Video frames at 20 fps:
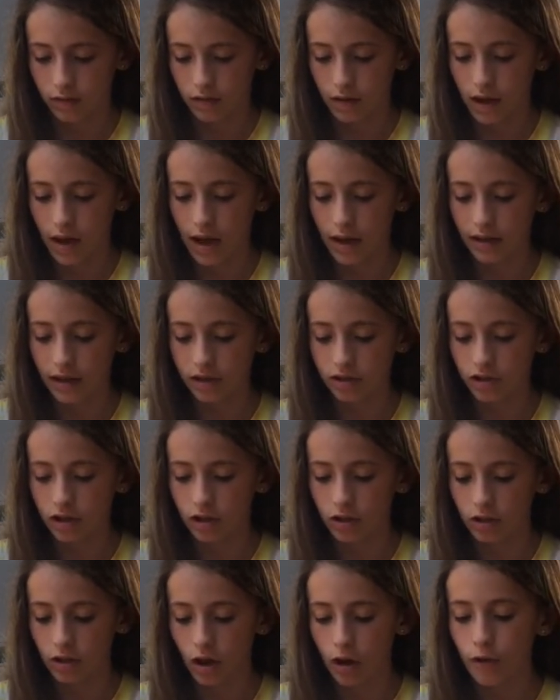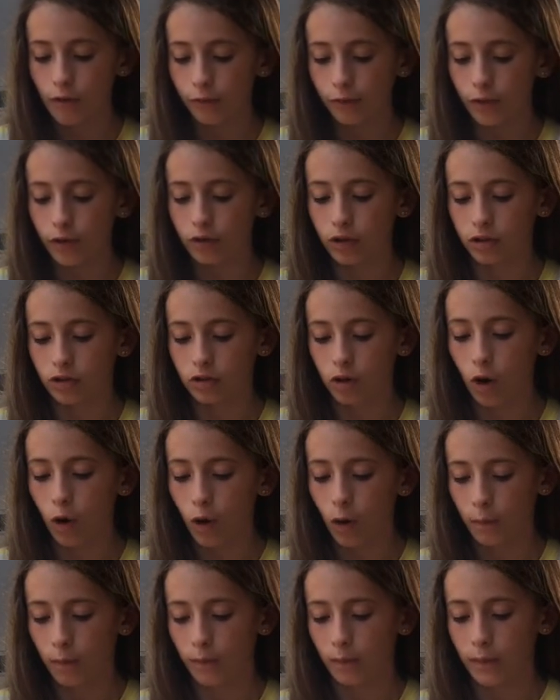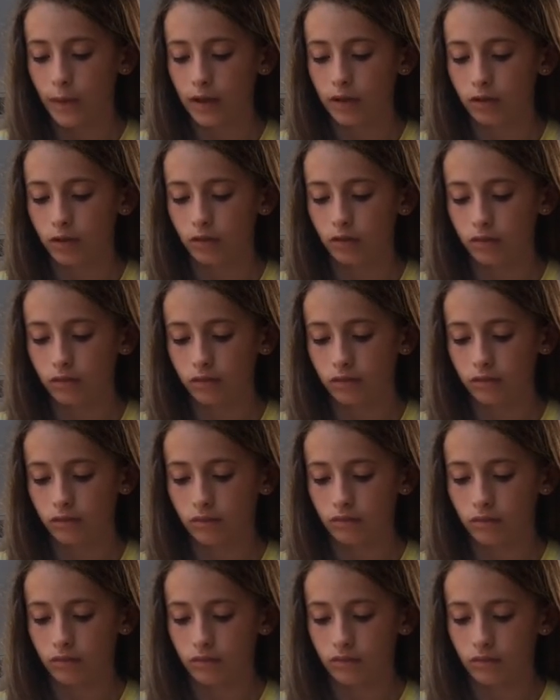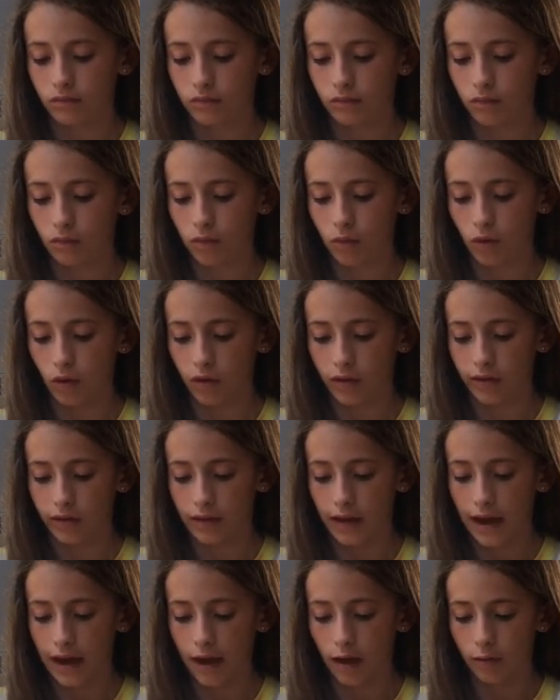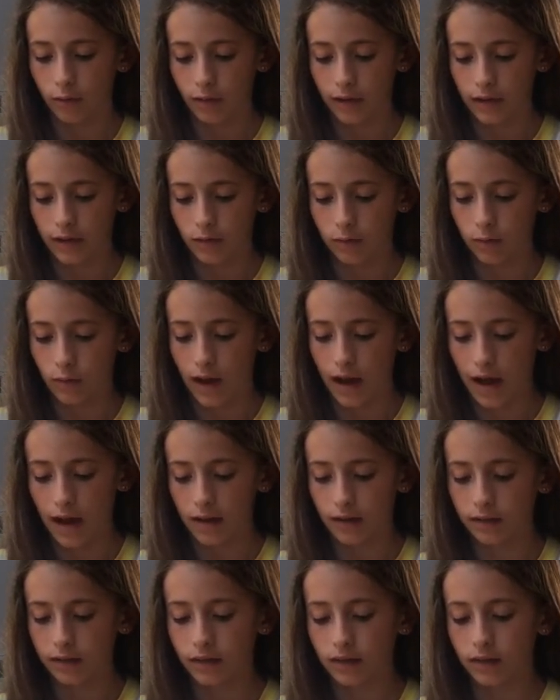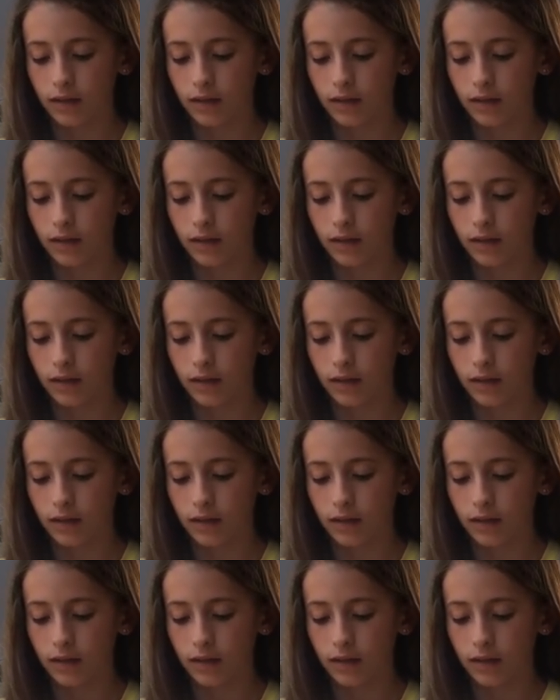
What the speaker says: and it should go through the top middle one now as well,